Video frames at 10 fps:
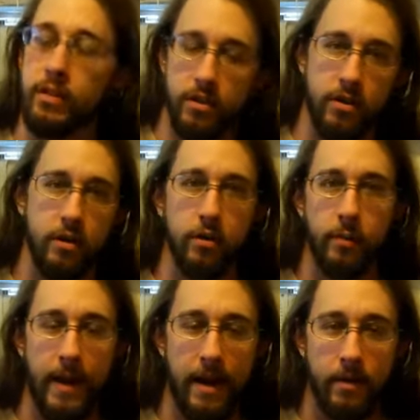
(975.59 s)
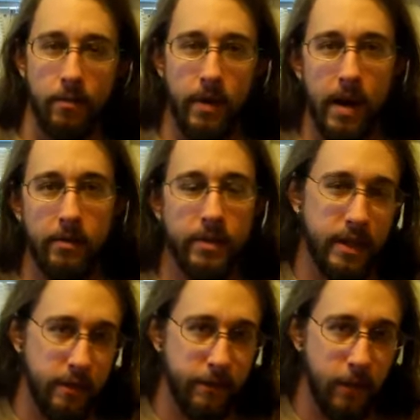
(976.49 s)
circle back around to
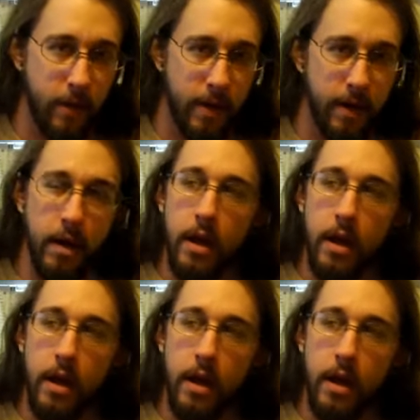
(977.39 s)
hit Florida,